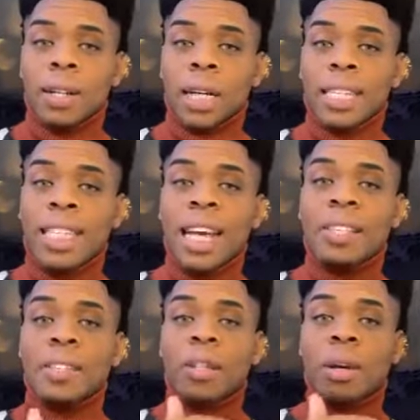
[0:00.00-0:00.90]
Because
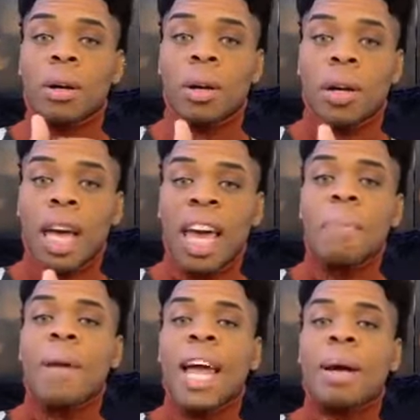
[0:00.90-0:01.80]
saints,
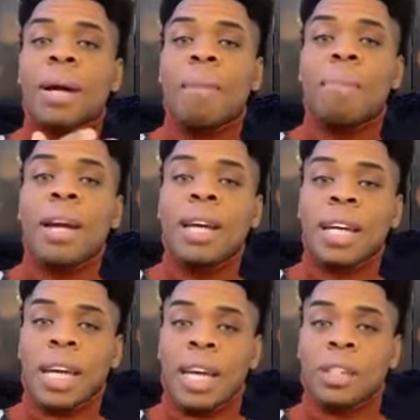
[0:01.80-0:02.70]
Abraham got married
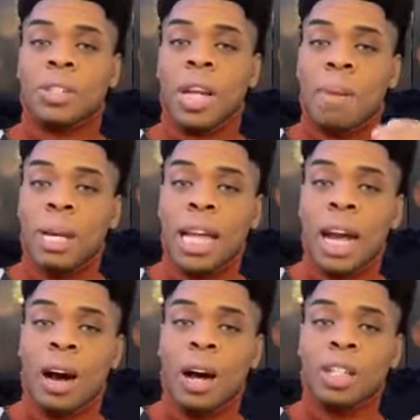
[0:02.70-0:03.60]
again. So that means
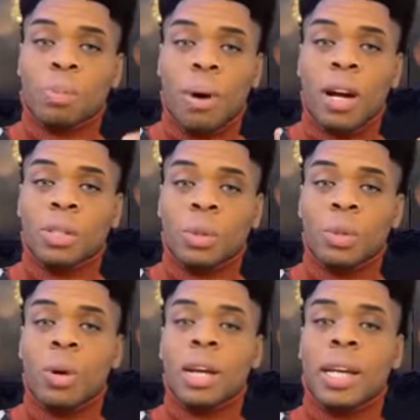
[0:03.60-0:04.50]
that all his parts was
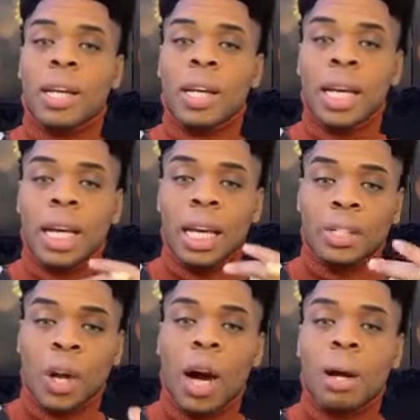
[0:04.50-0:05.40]
working.
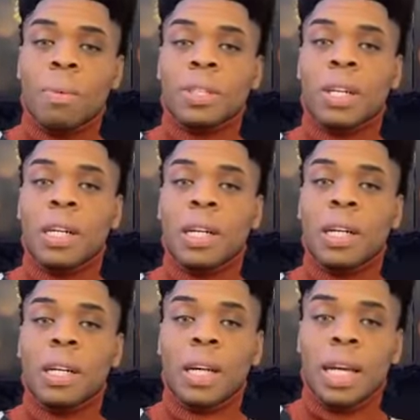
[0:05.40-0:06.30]
His heart was
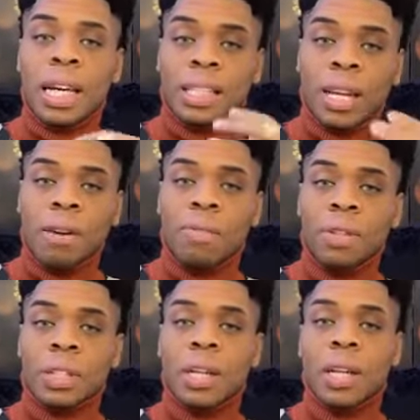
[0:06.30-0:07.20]
good. His health
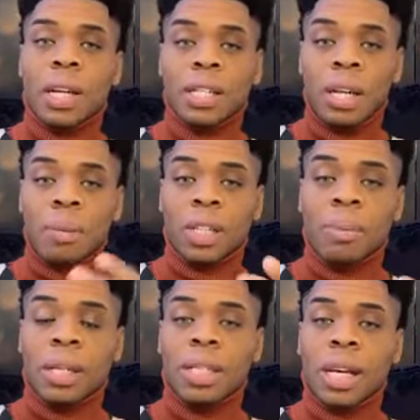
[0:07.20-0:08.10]
was good because he was
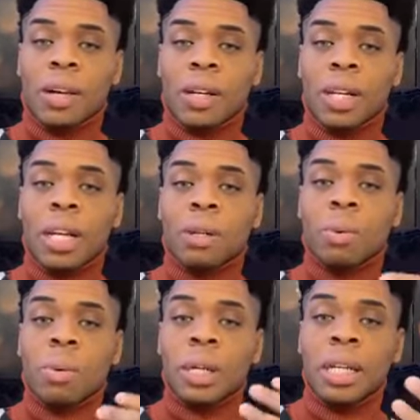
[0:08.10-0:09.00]
able to take on another
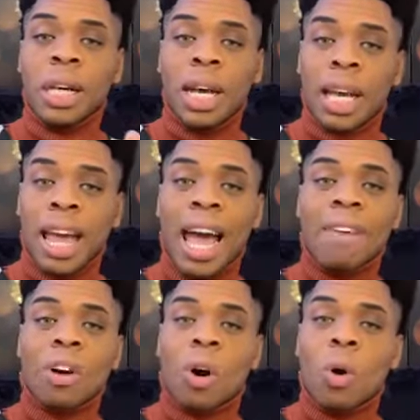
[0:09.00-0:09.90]
woman and
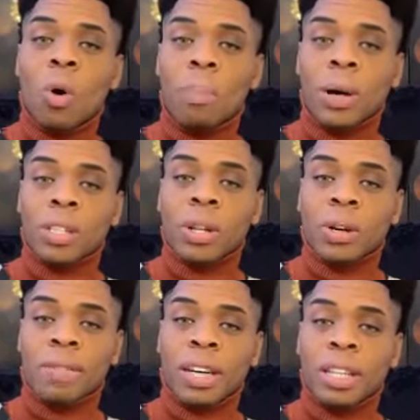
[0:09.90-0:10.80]
have a whole
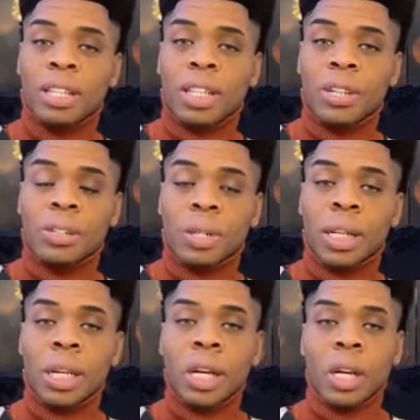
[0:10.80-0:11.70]
busload of other children.